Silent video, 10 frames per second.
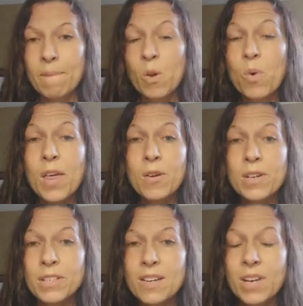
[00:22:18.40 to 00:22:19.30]
whether
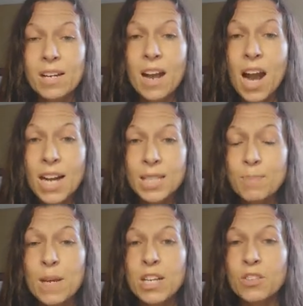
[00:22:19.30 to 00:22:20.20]
it's even God
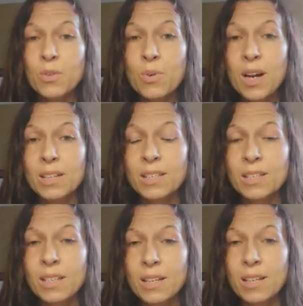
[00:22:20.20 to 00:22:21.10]
speaking to
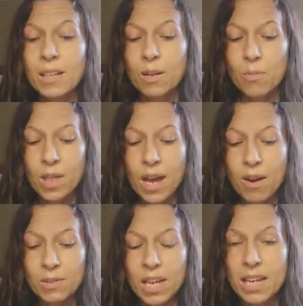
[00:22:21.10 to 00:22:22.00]
us
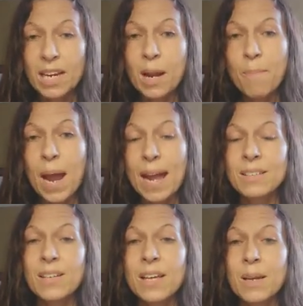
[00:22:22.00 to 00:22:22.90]
without taking it
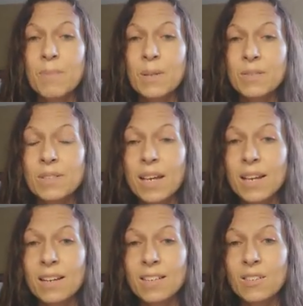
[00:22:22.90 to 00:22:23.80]
back to him and
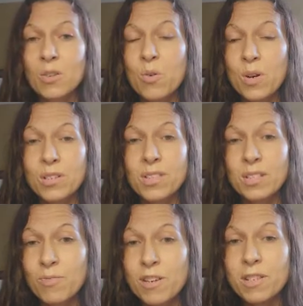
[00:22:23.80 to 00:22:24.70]
saying, Lord, is
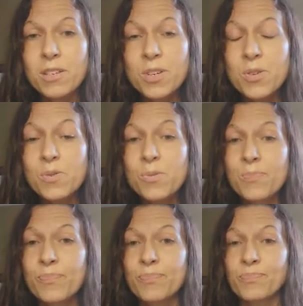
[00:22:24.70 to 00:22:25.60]
this really
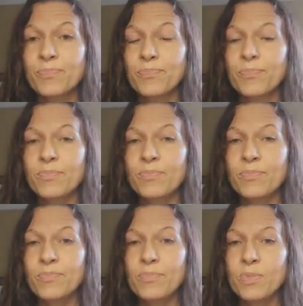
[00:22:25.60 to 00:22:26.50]
you?
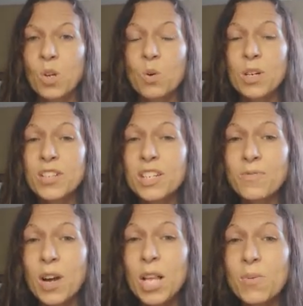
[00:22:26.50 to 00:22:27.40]
Or
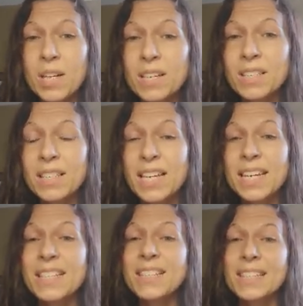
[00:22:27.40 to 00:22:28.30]
just following his
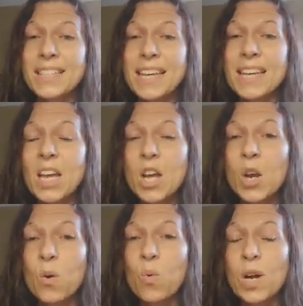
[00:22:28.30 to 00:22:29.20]
leading to see
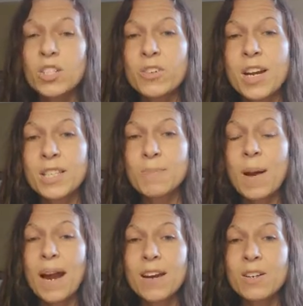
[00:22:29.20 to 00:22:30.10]
what
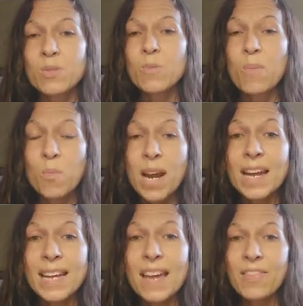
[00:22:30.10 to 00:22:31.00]
transpires when
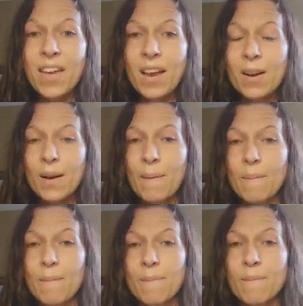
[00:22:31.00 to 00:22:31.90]
I get there,
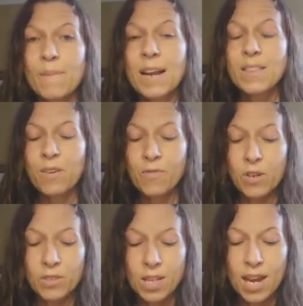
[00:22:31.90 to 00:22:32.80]
right, the
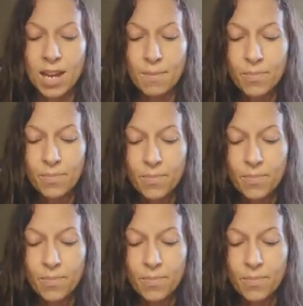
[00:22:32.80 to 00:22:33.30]
first time,